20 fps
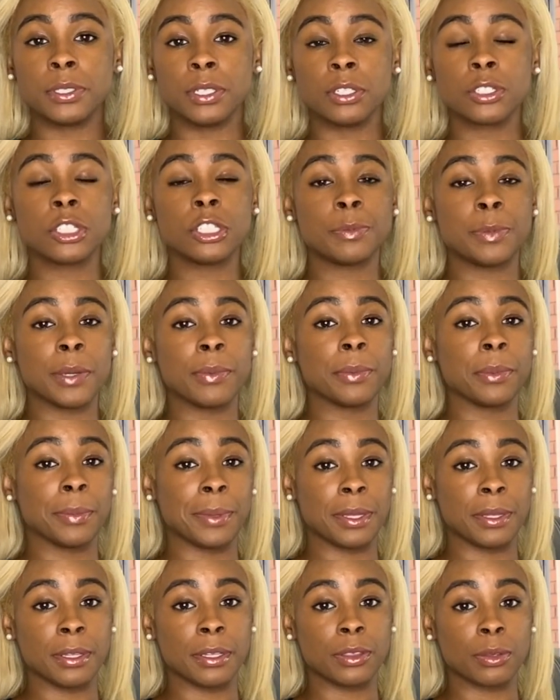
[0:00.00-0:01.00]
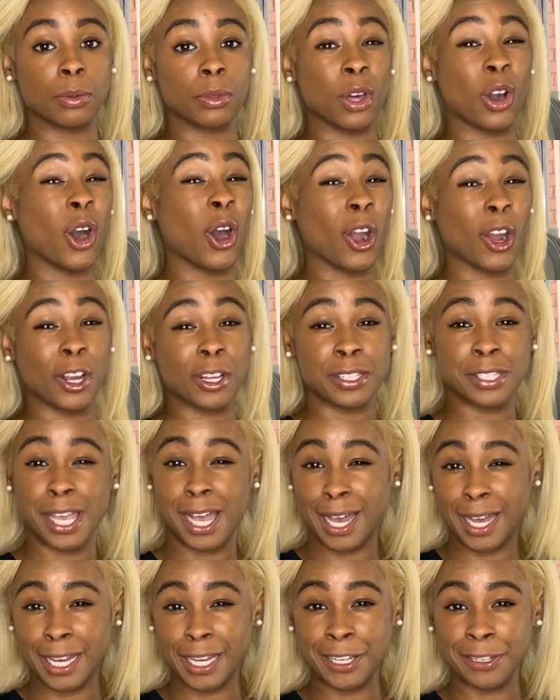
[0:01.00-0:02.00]
You know, she's been with me through the hard
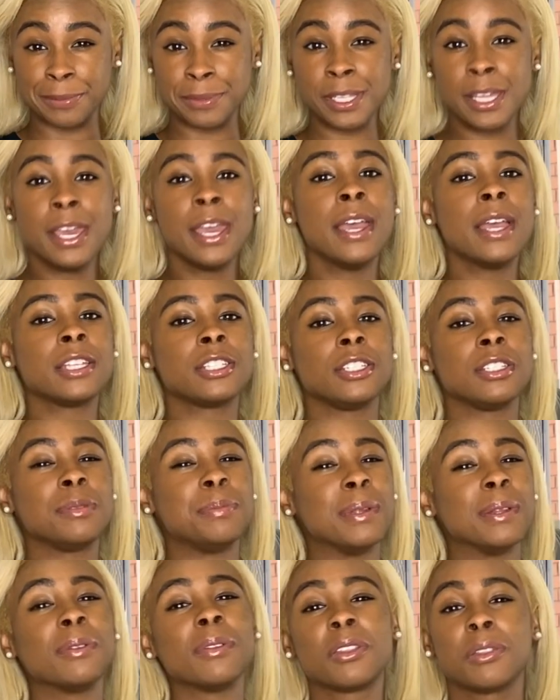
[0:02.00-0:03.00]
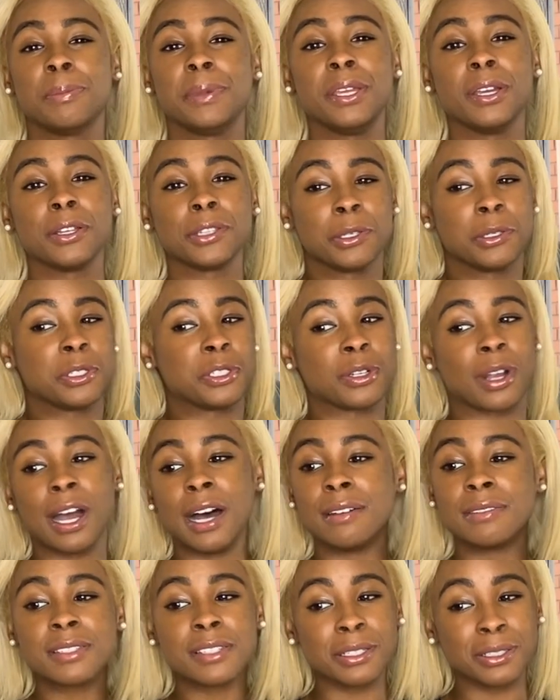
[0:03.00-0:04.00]
times. She's been with me on those
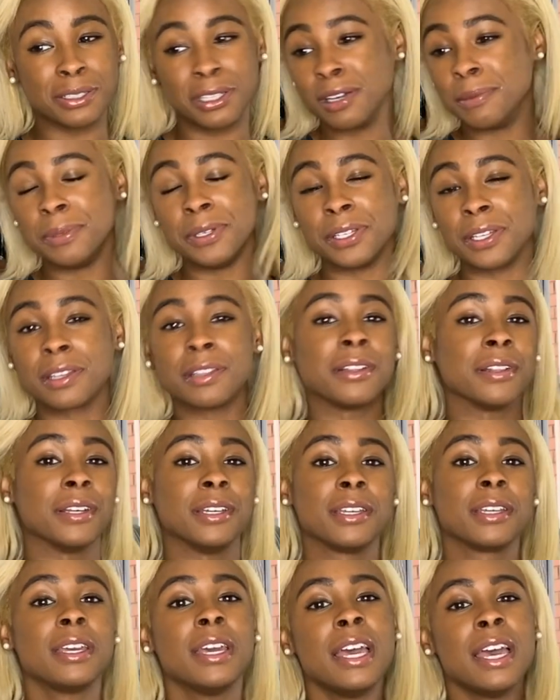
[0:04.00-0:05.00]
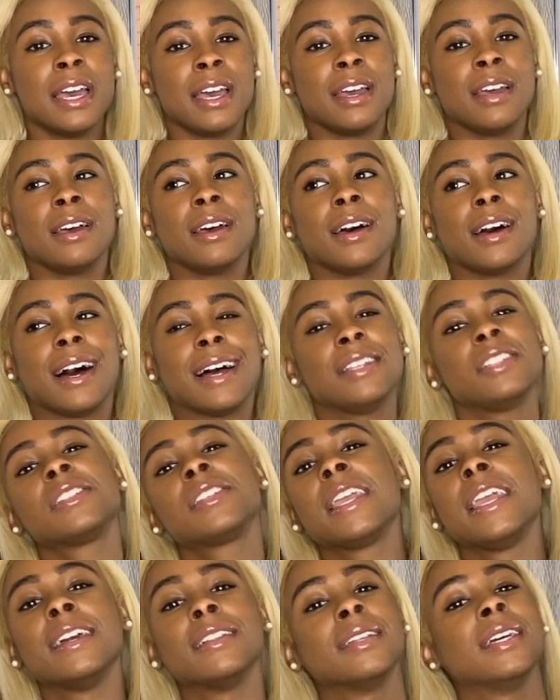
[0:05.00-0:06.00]
drives to Lubbock. Like, I just
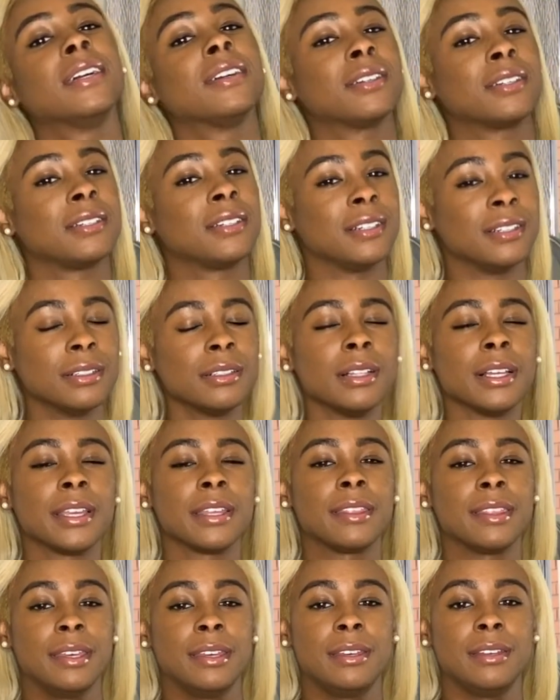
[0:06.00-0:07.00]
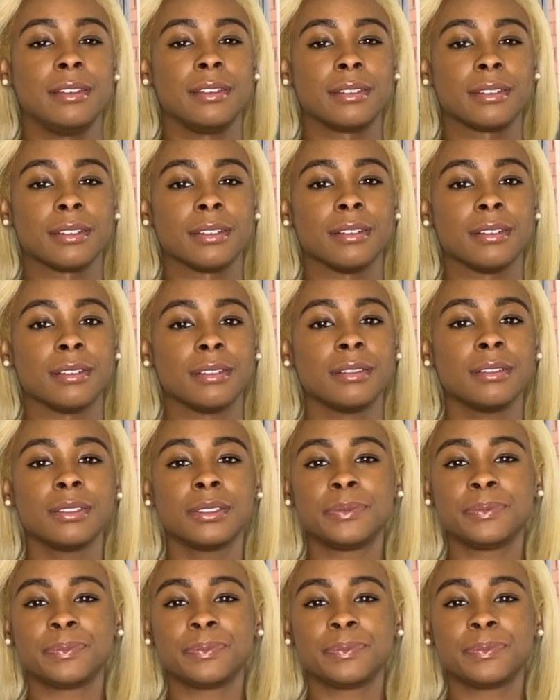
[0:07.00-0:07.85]
can't let her go like that, you know?